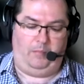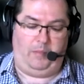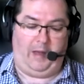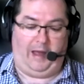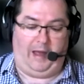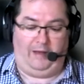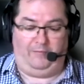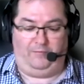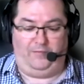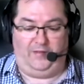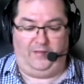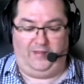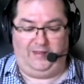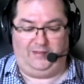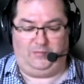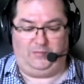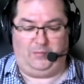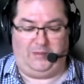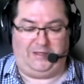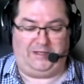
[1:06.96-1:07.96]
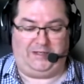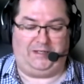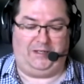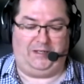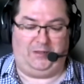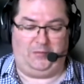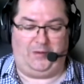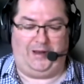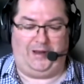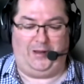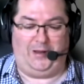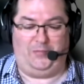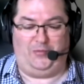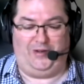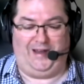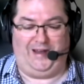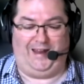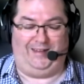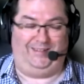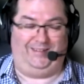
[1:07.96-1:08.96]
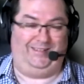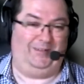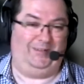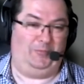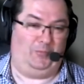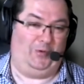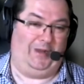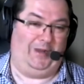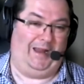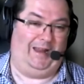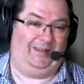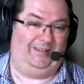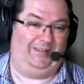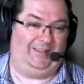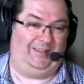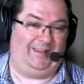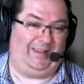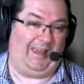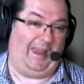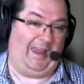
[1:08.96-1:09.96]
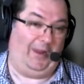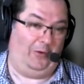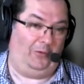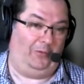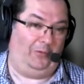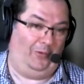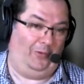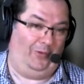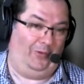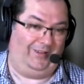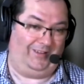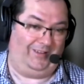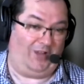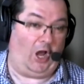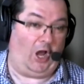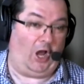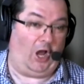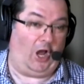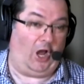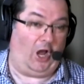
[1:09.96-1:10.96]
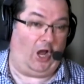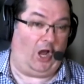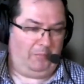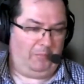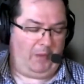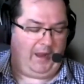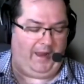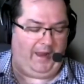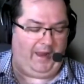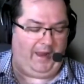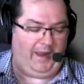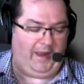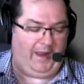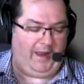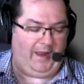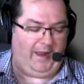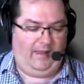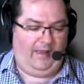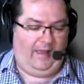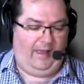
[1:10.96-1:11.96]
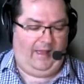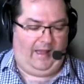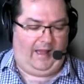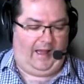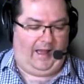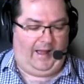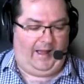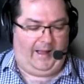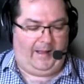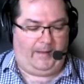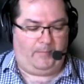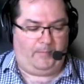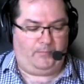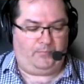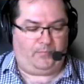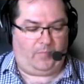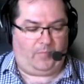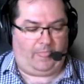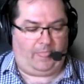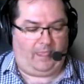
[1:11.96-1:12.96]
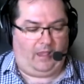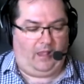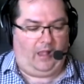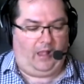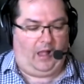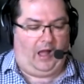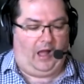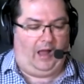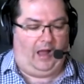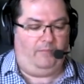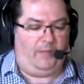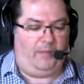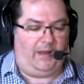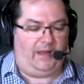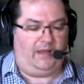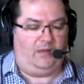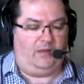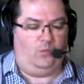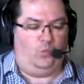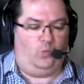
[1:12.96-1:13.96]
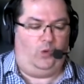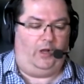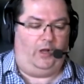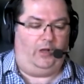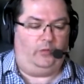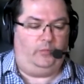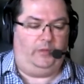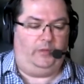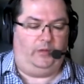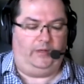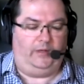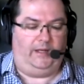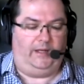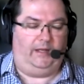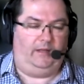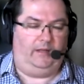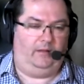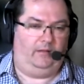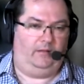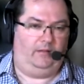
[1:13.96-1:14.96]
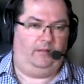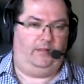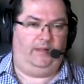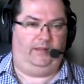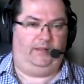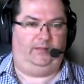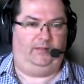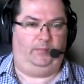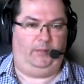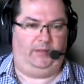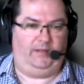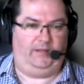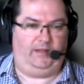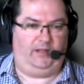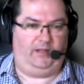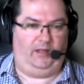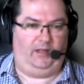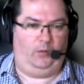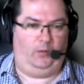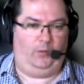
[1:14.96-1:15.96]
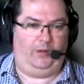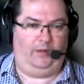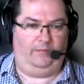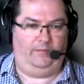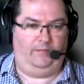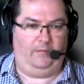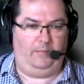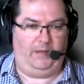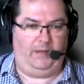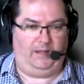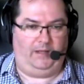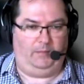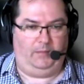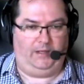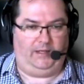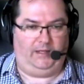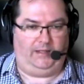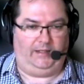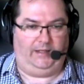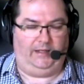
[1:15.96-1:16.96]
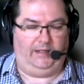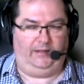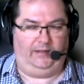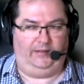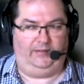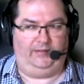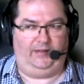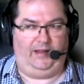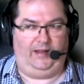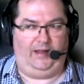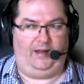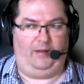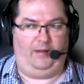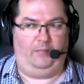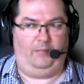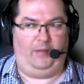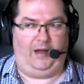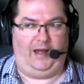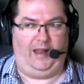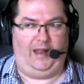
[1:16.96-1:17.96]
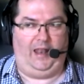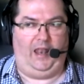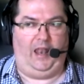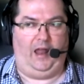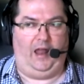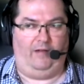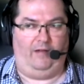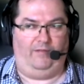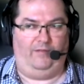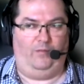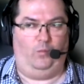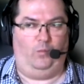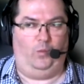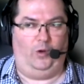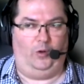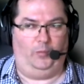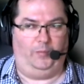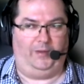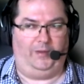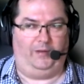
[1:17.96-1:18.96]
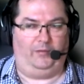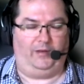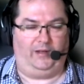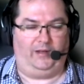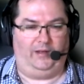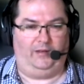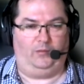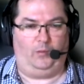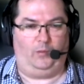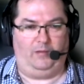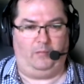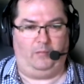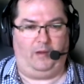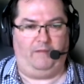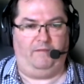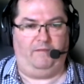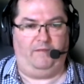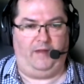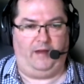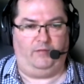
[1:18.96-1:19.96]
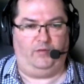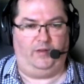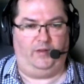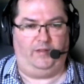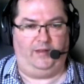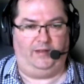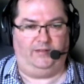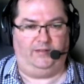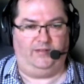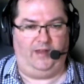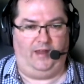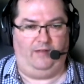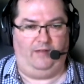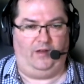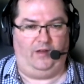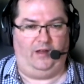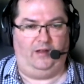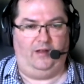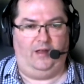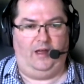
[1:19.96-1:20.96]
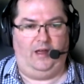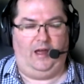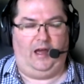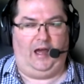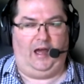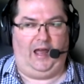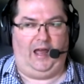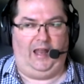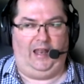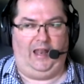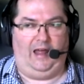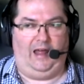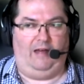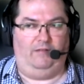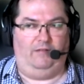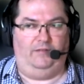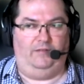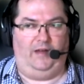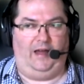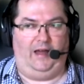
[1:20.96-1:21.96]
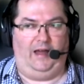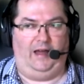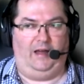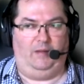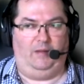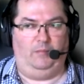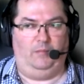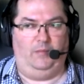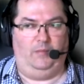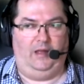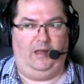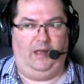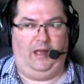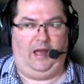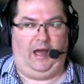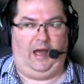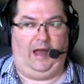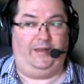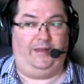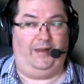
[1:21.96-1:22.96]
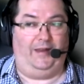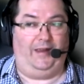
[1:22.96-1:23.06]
but for this particular one, I pronounce pronounce Kale or Kyle in my head. Um, I've been world building this particular world for many, many years. Um, I love world building. It's one of my favorite things ever. I love um, I do.